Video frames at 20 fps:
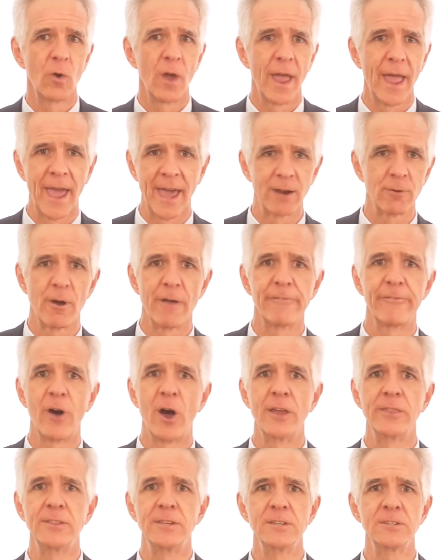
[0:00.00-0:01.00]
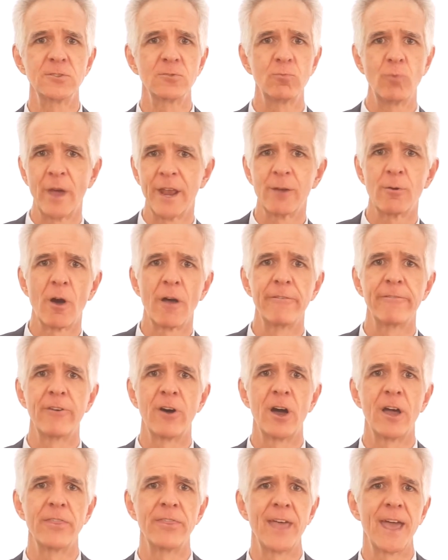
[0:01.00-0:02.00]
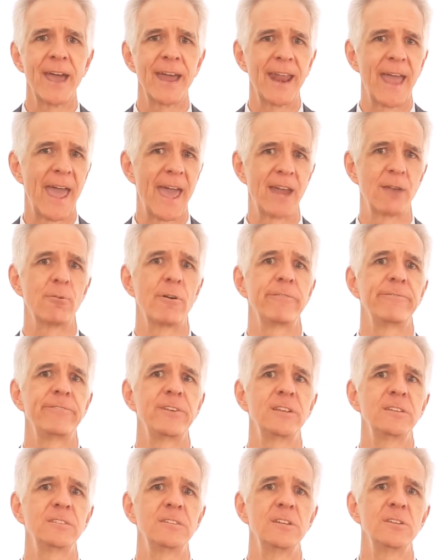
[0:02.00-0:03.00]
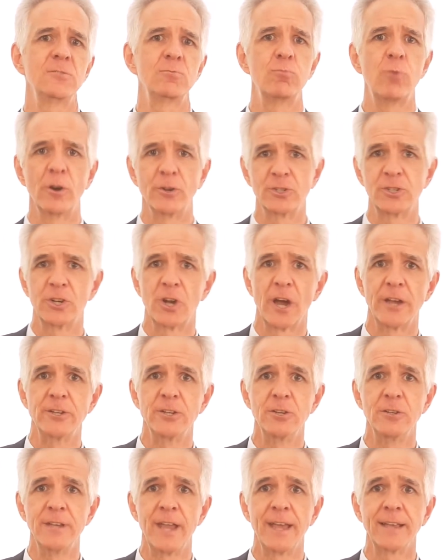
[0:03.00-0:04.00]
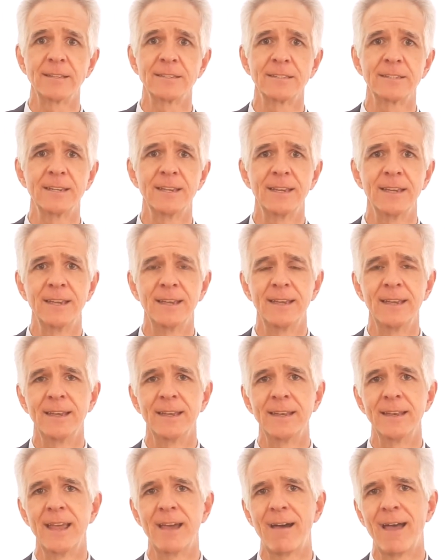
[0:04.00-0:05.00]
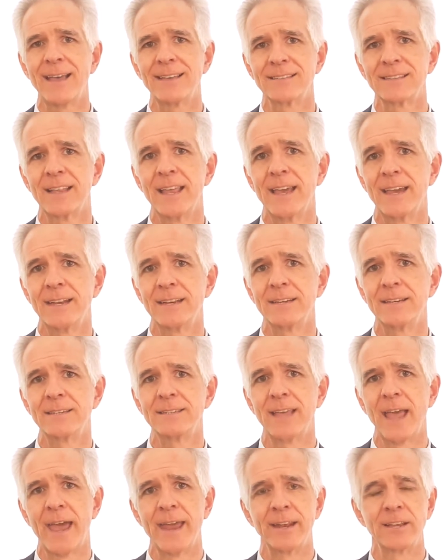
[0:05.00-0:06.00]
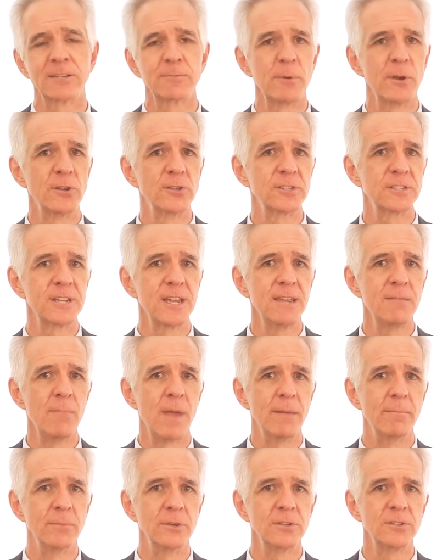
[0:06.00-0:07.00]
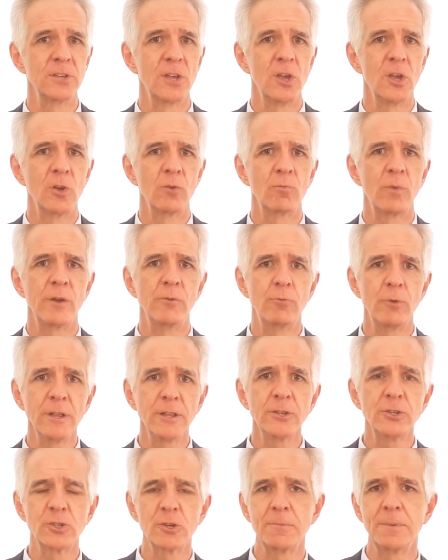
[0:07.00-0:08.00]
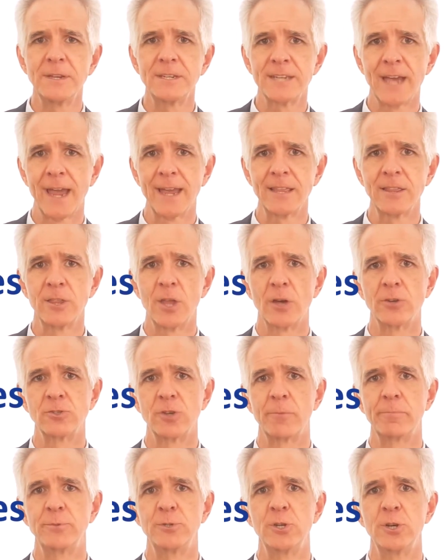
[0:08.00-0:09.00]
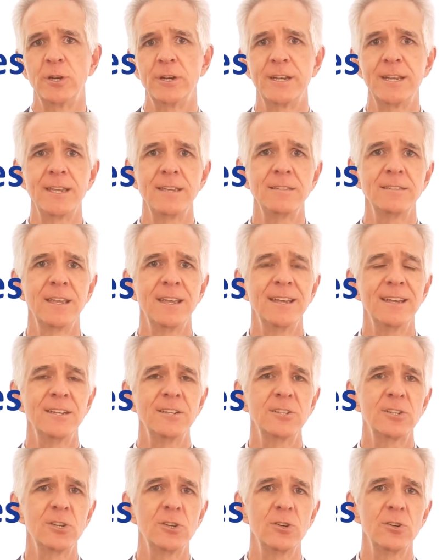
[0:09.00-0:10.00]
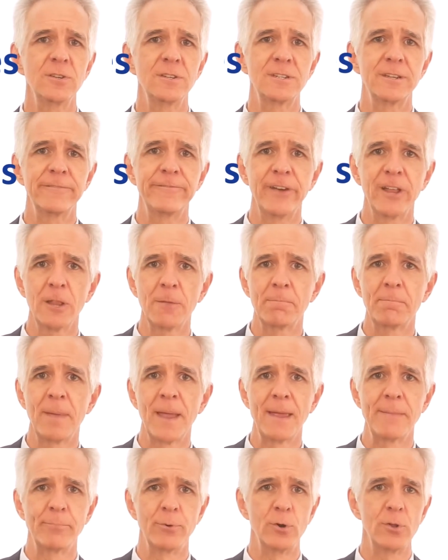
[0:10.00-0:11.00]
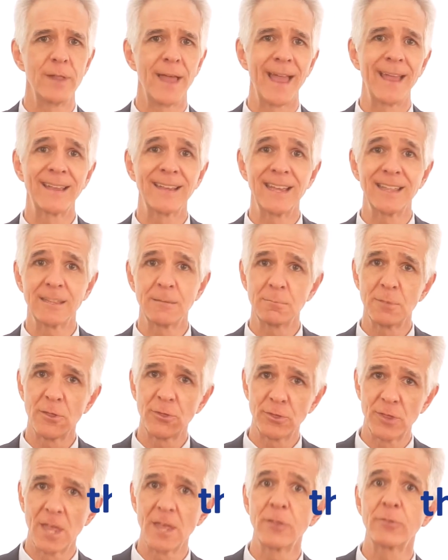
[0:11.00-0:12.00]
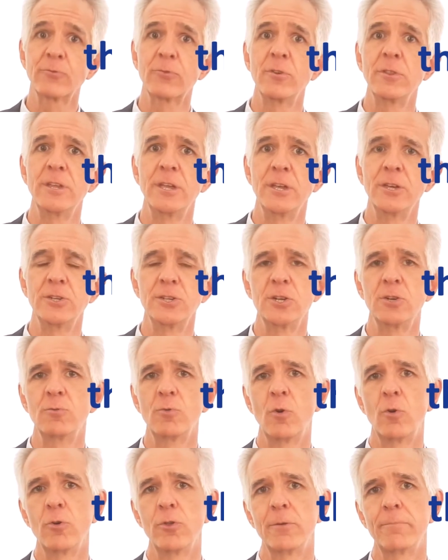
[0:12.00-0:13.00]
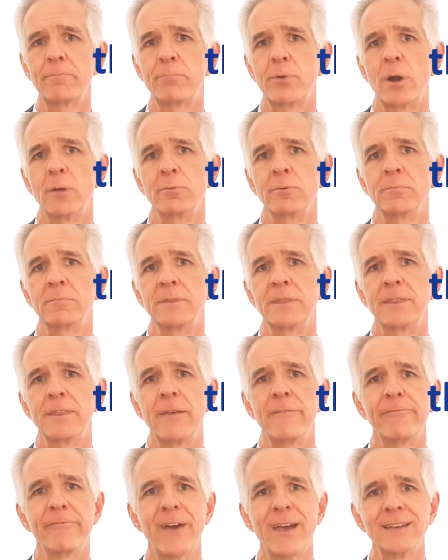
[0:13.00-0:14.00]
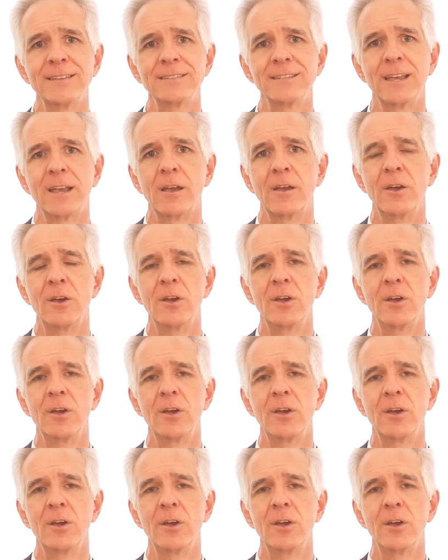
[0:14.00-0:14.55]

How do I find this? Where do I find that? How do I fix this? What should I do next? Now, as leaders and experienced team members, we really should be taking those opportunities to develop people and get them to think through the issue or the problem that they're facing.